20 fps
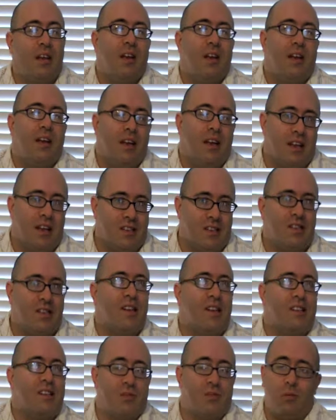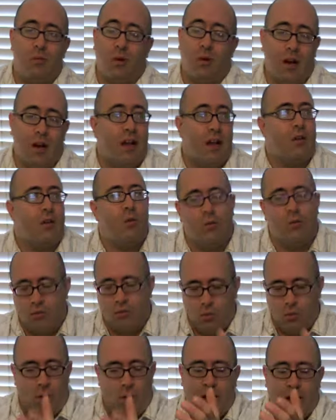In a sense, we're not
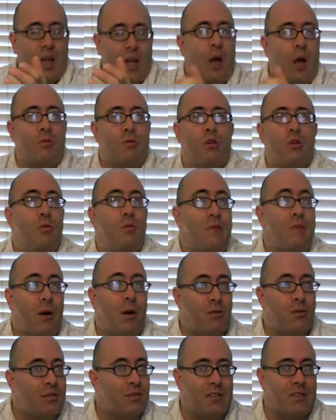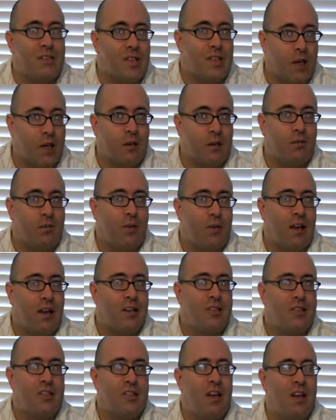walking up to a mountain to
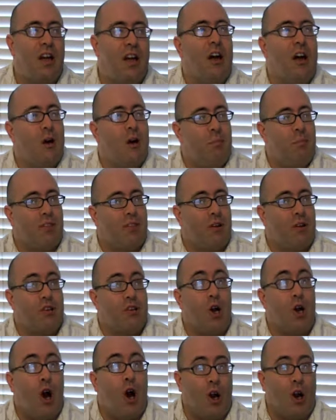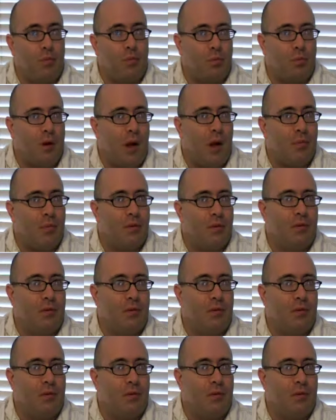sacrifice, but there's heart prep.